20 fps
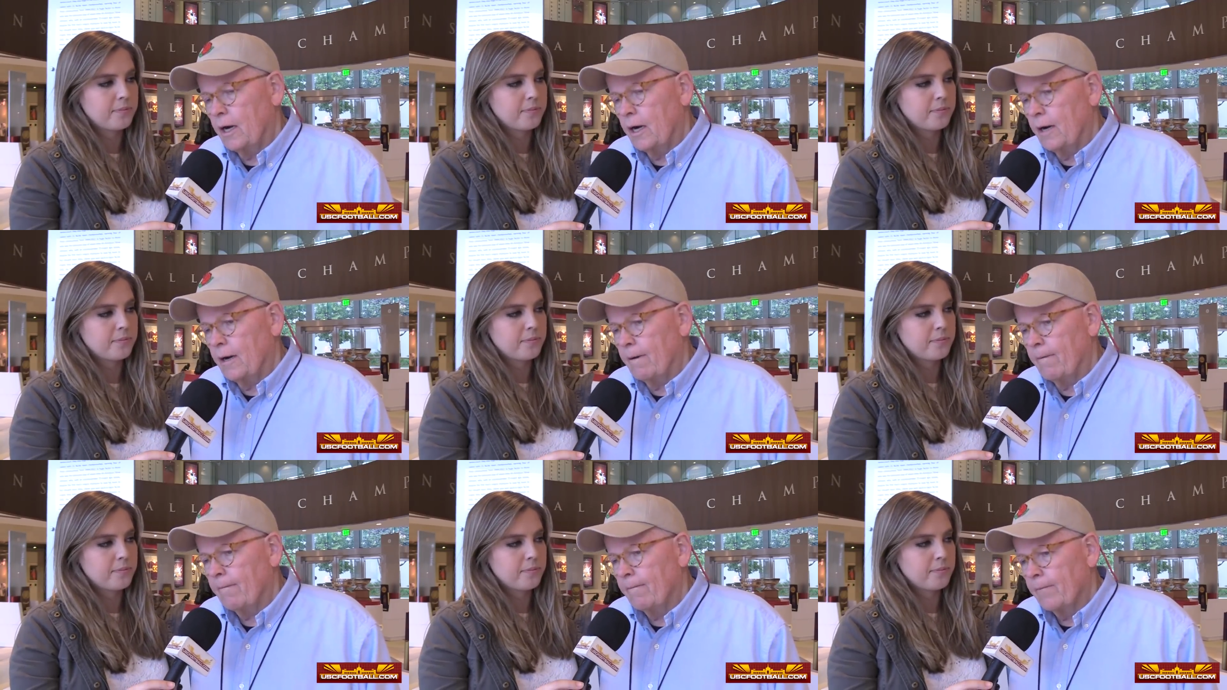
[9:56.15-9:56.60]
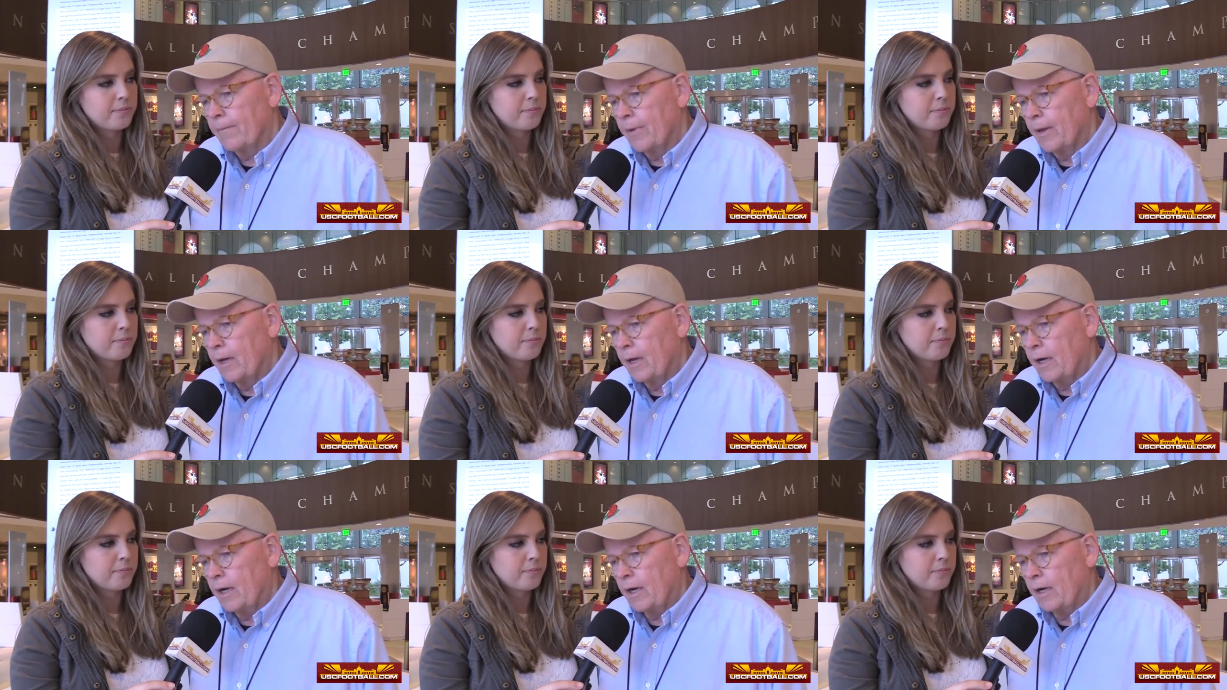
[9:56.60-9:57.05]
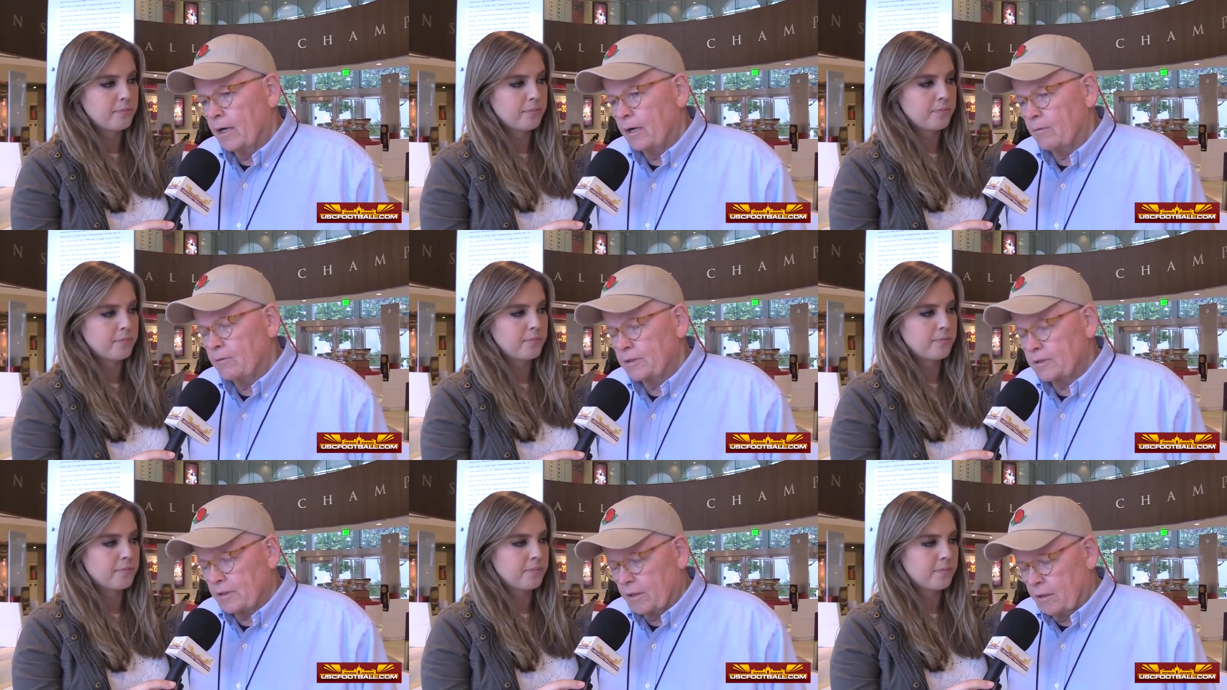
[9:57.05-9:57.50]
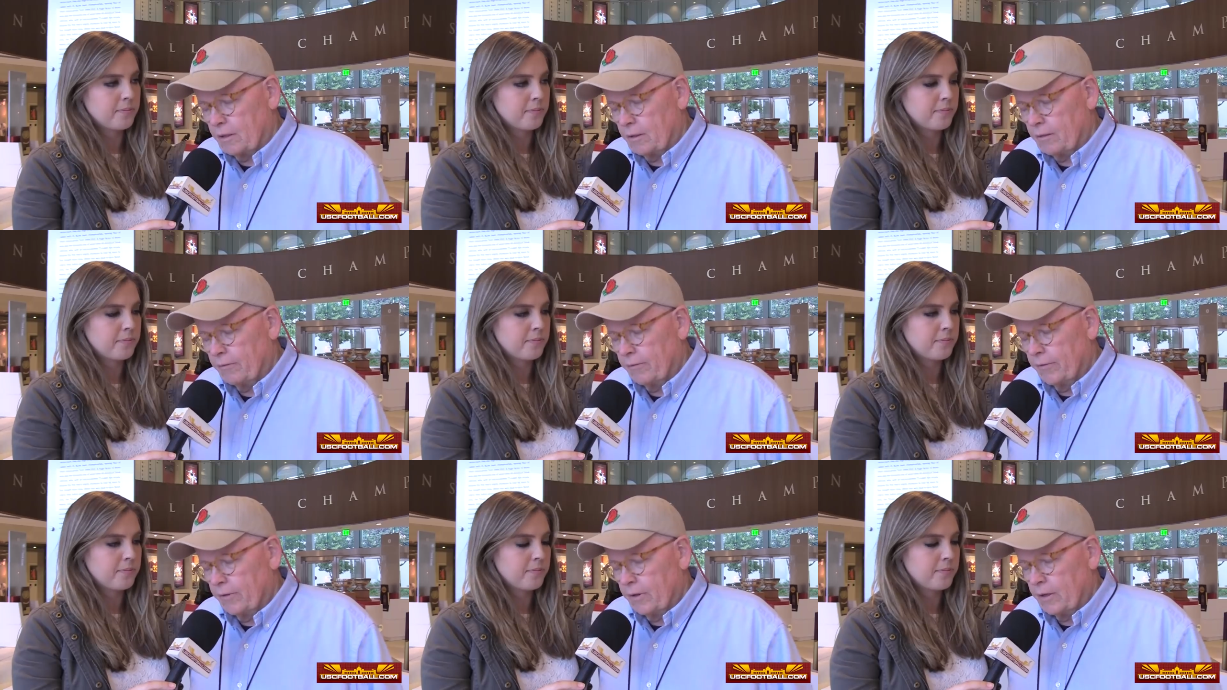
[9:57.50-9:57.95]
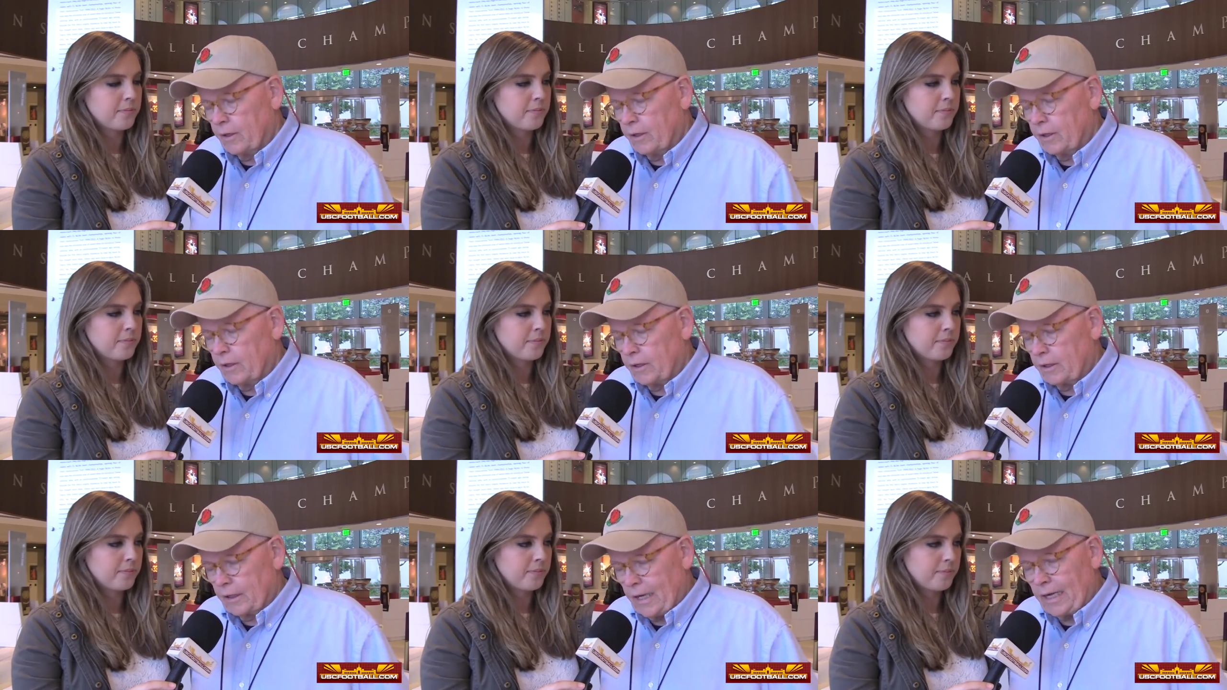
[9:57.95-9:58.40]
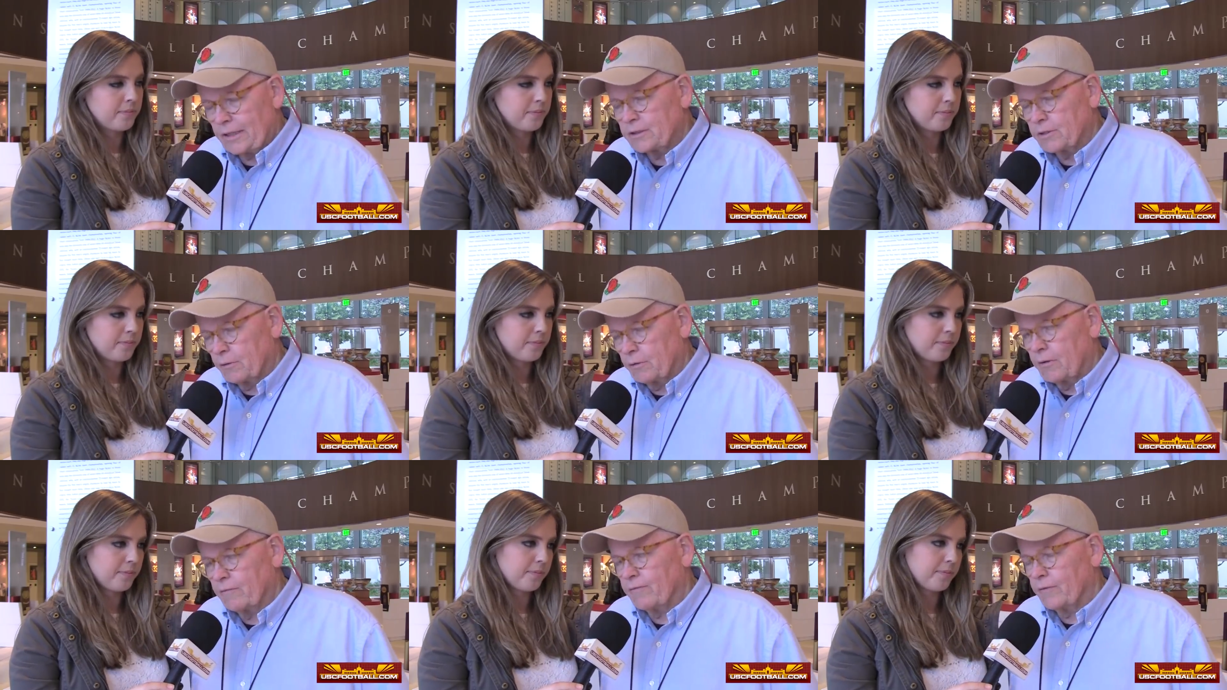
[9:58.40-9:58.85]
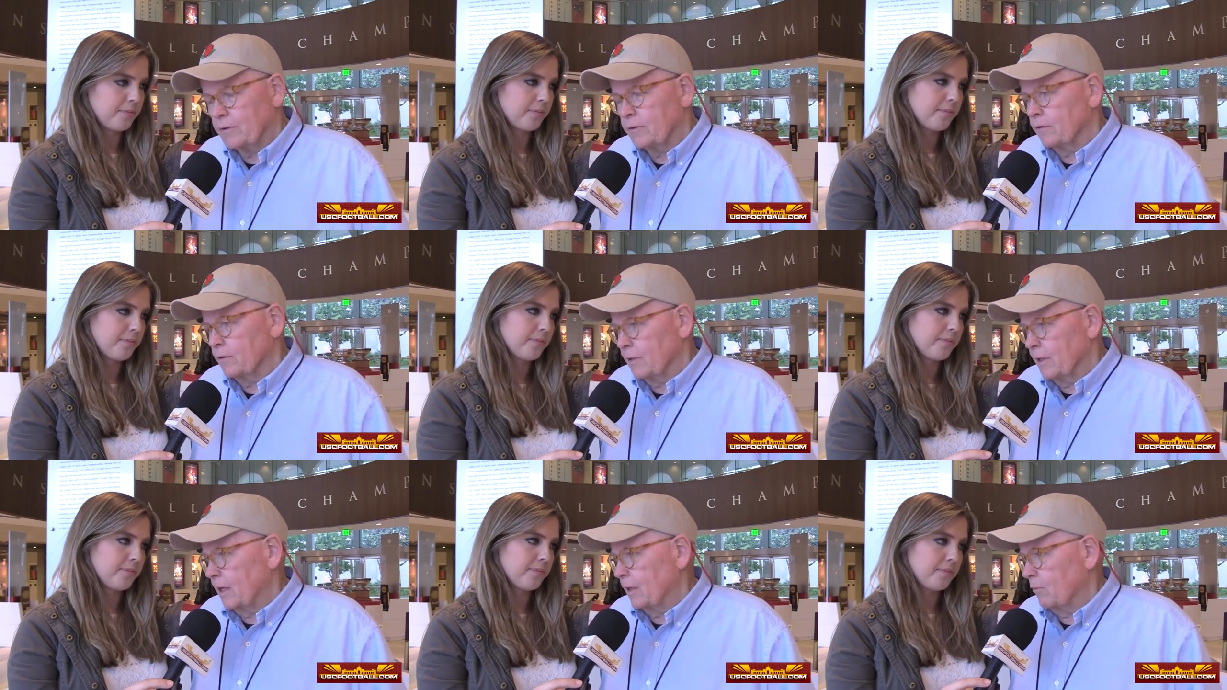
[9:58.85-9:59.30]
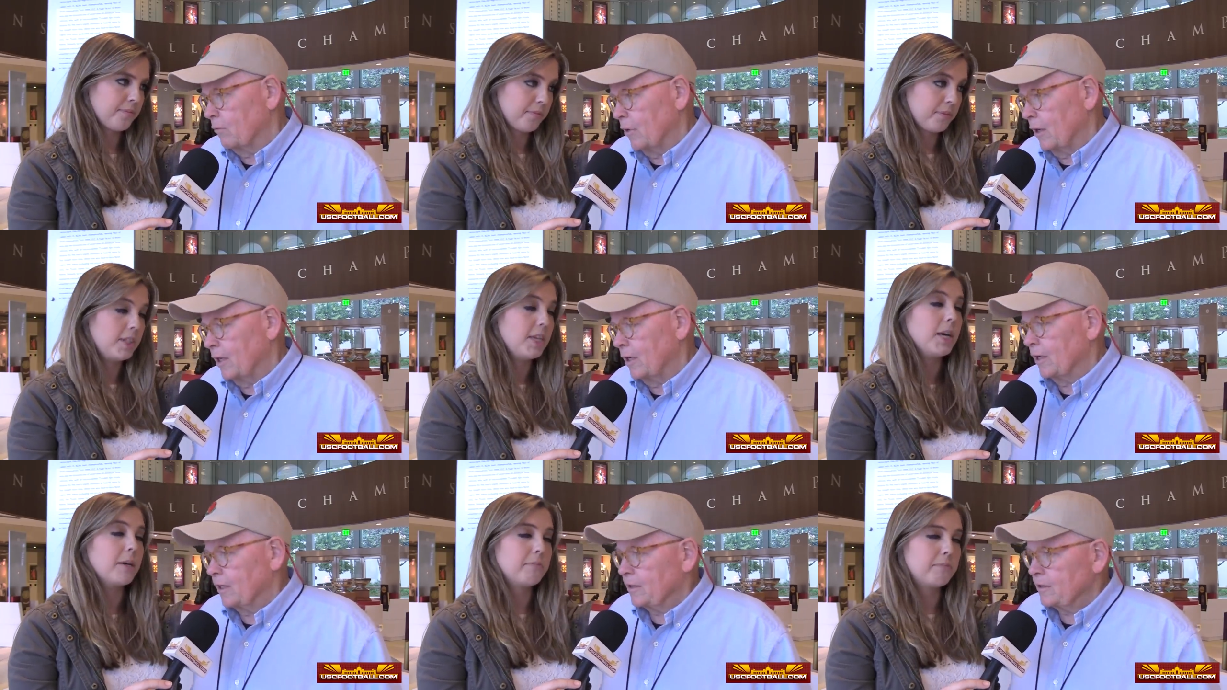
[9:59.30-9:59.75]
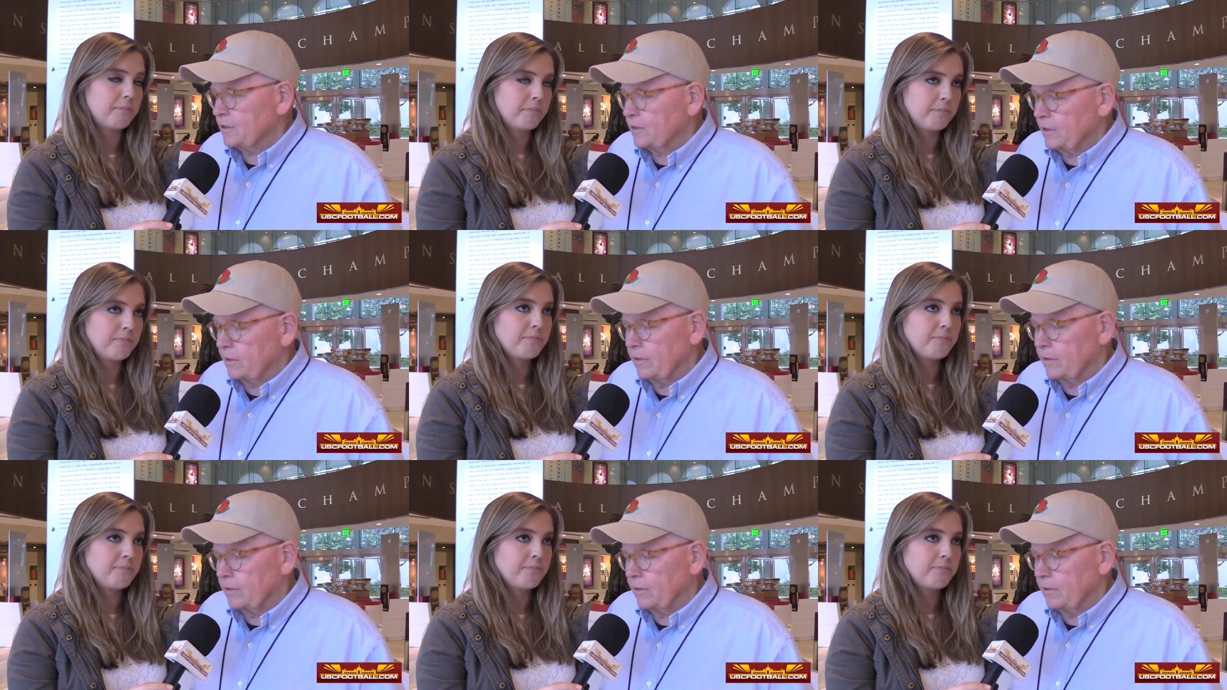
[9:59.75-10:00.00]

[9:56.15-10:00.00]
Speaker 1: Uh, we saw Olaijah Griffin do a lot of running,